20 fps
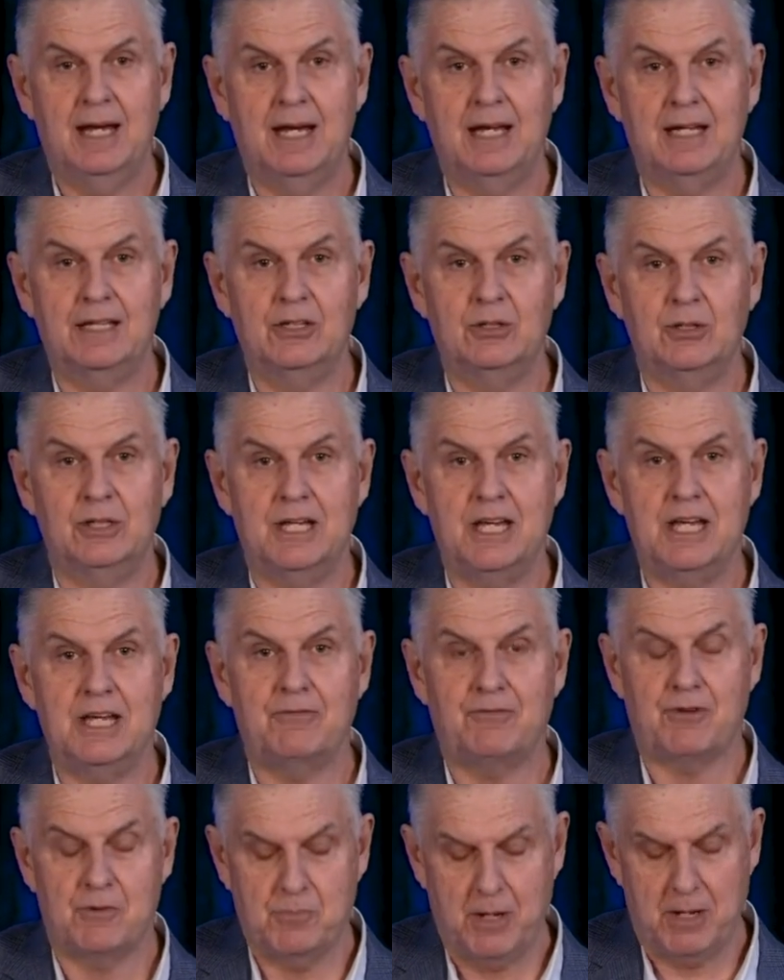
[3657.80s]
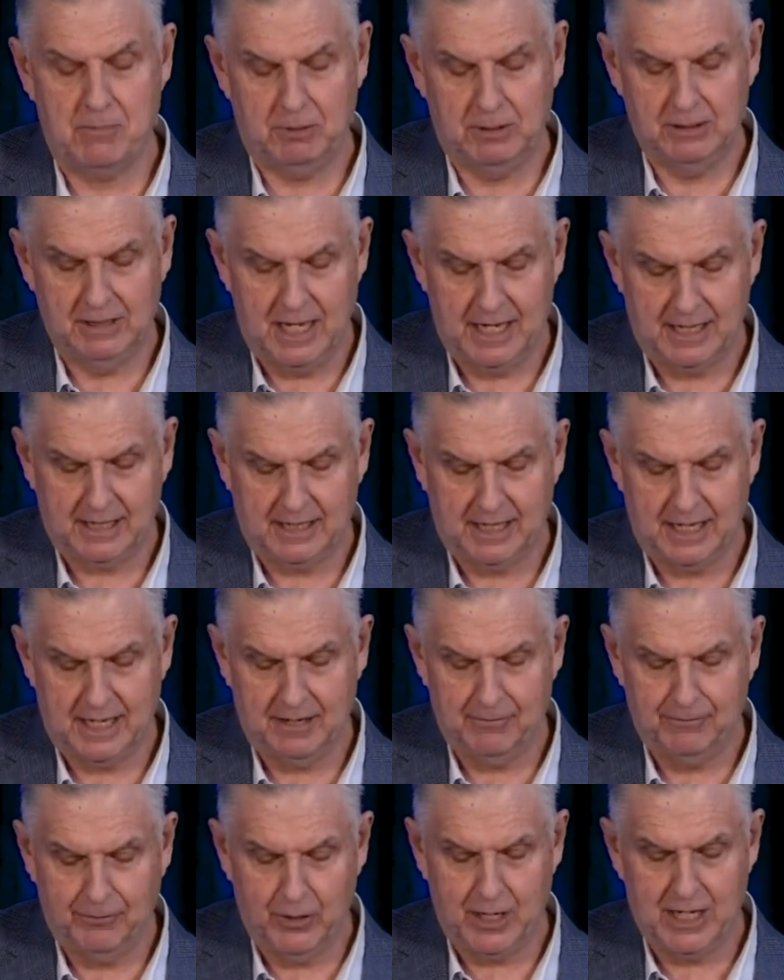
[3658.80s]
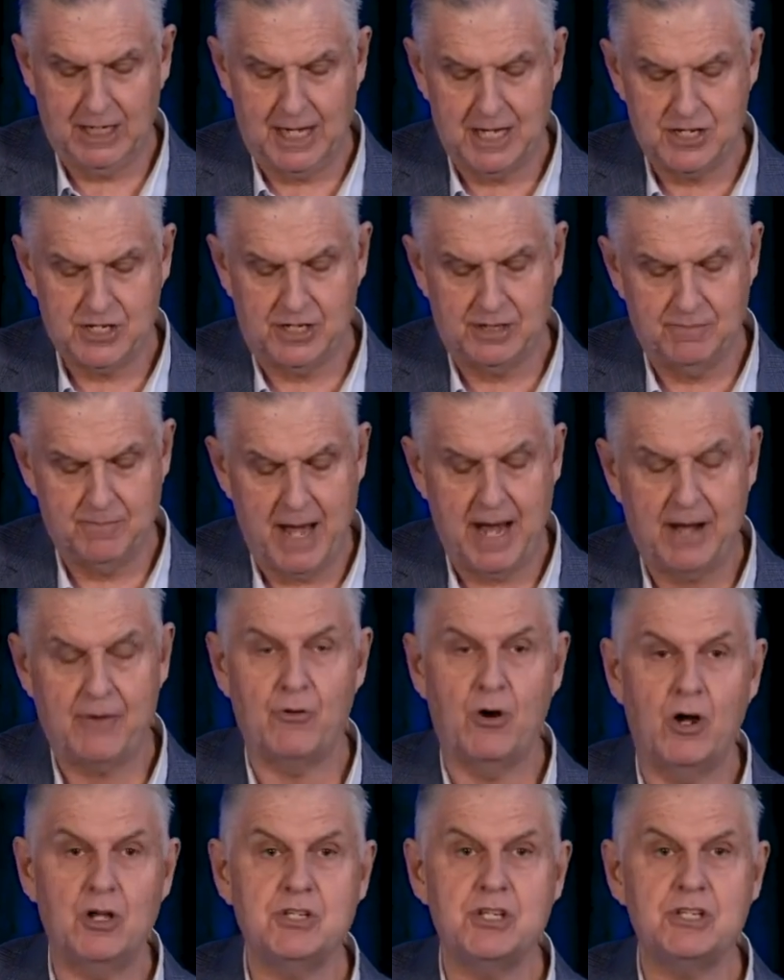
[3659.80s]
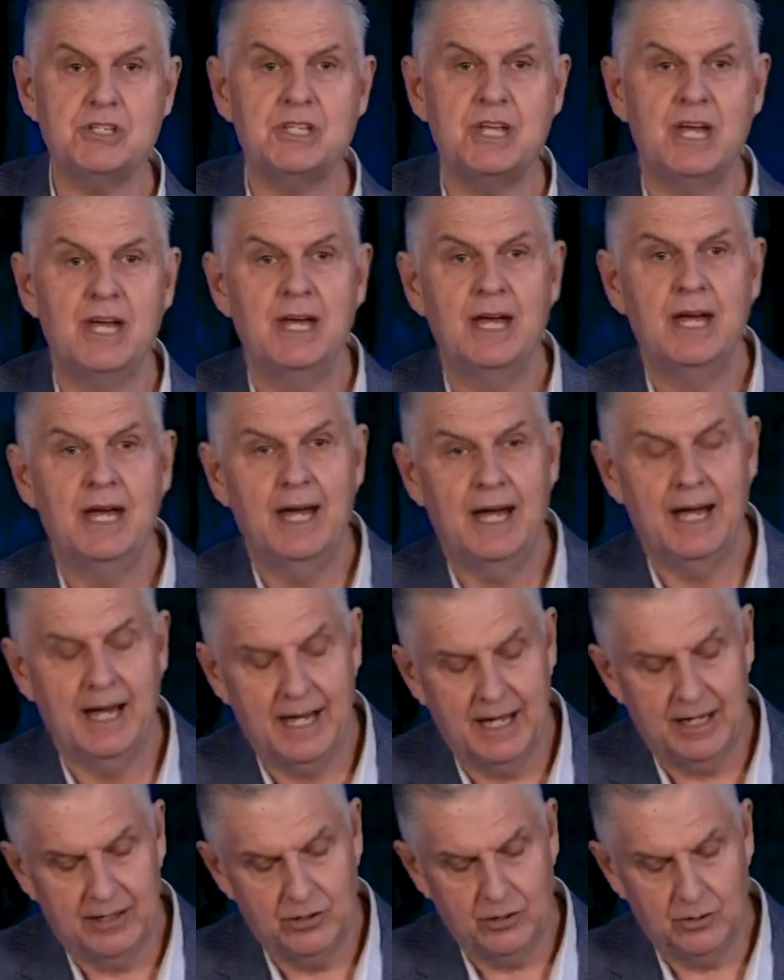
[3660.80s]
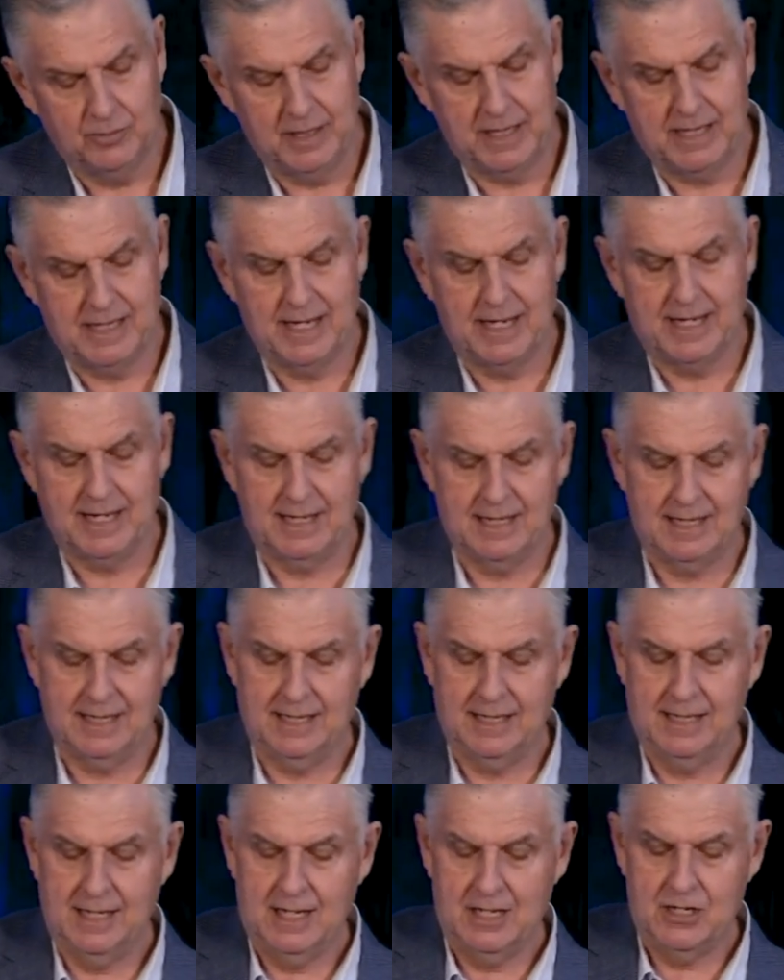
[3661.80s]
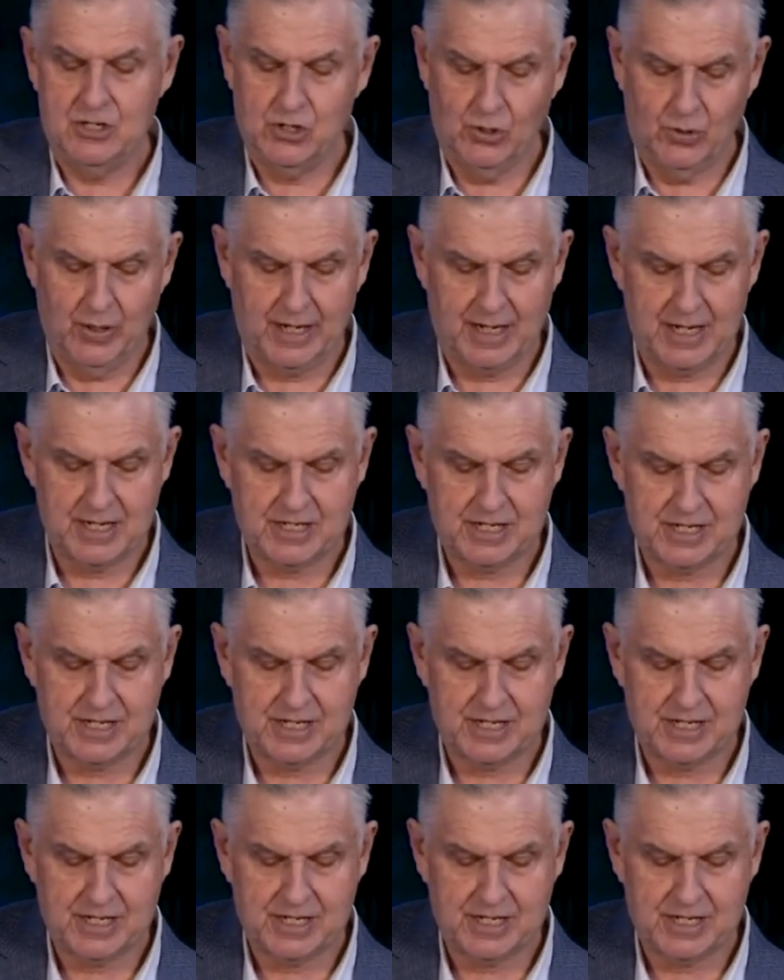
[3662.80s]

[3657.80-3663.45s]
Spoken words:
You'll hear from people like footy legend Matt Rogers, who will be joining us